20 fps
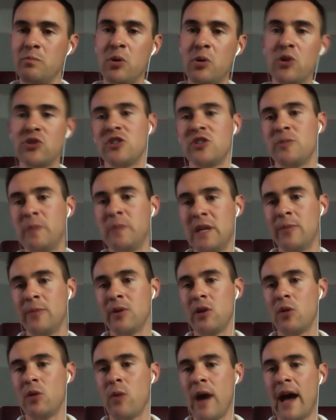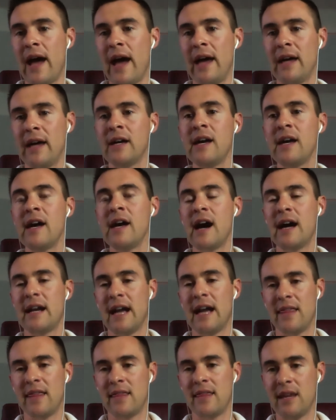pushes people away.
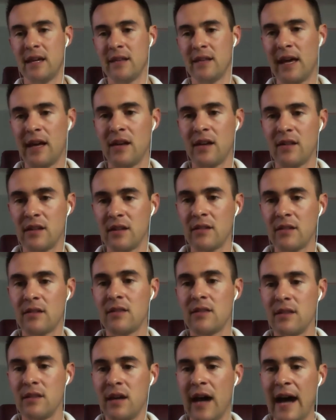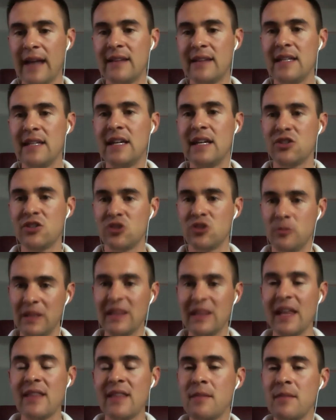And I think that the idea should
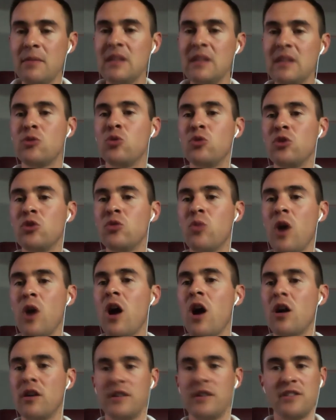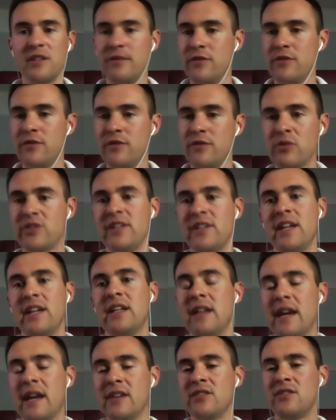be let them into who you are as if they were
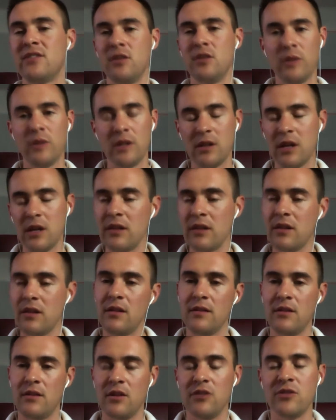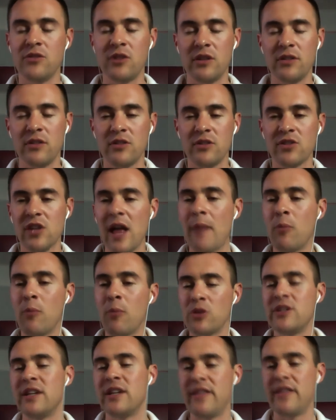standing next to you. And there's a lot
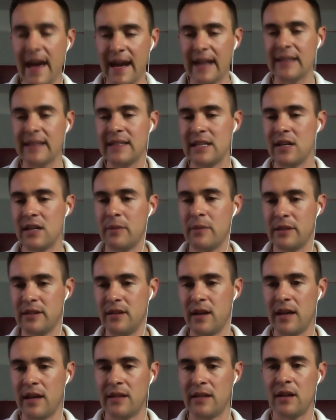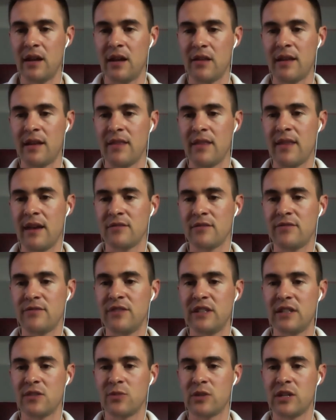more to that idea, but at 10,000
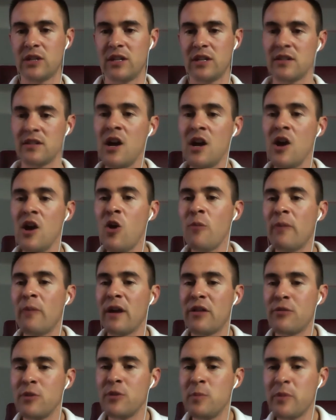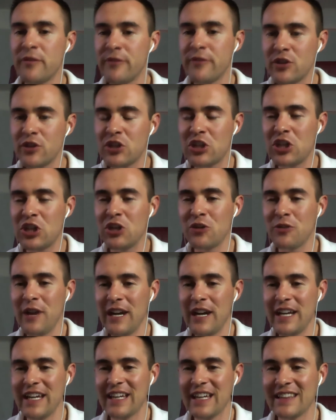feet, that's what it is. My 3 preferred
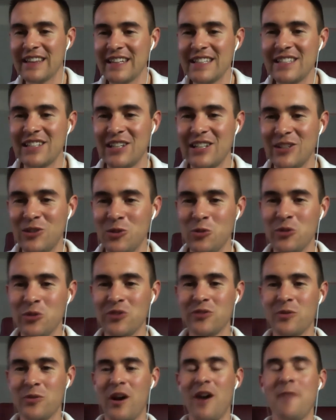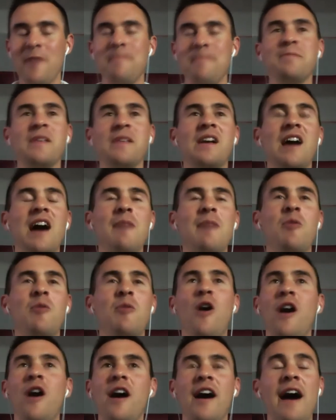curating and listening tools. Wow,
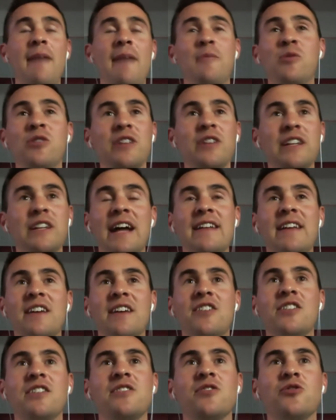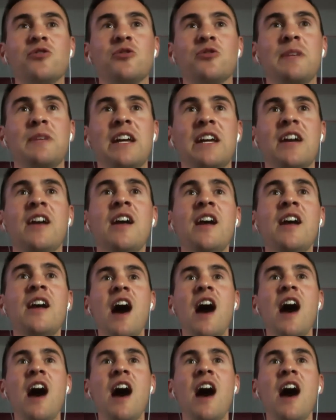I'm really not that good at social media.